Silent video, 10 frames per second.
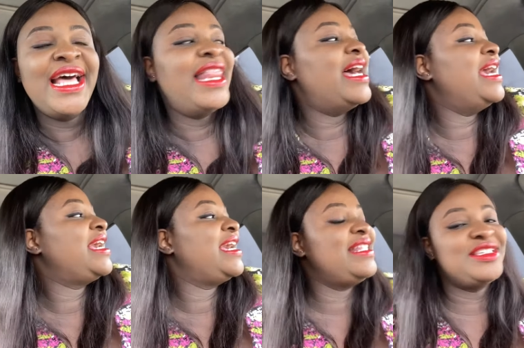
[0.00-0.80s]

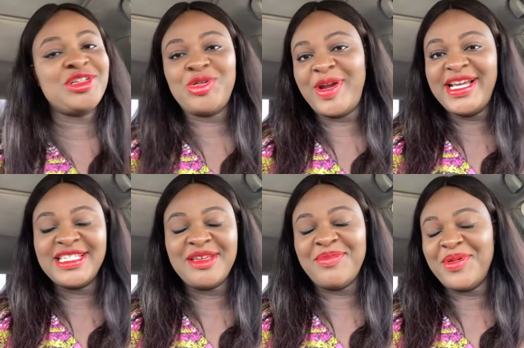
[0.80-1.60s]
like it is
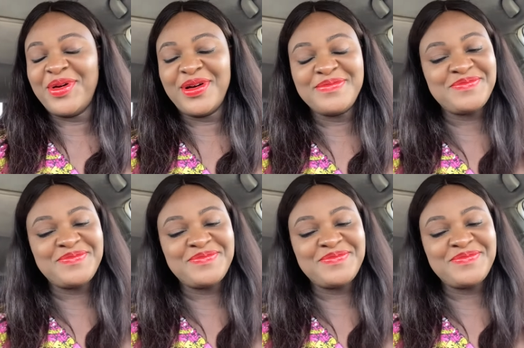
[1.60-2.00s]
crazy but